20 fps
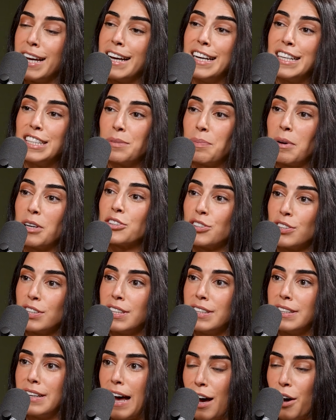
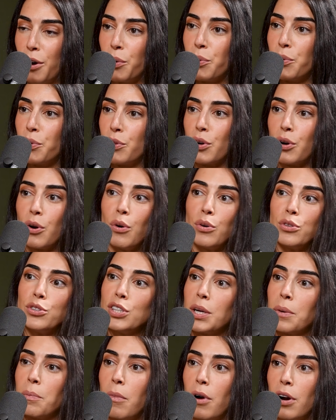Especially now, the
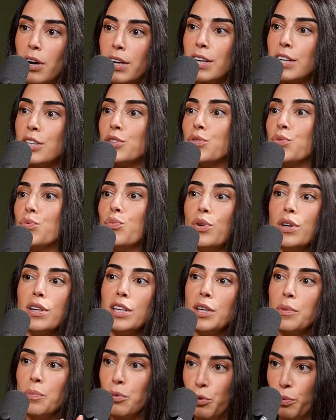coaching market is
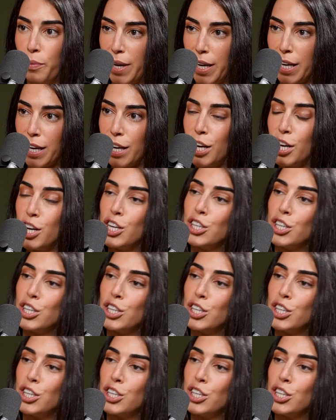really booming.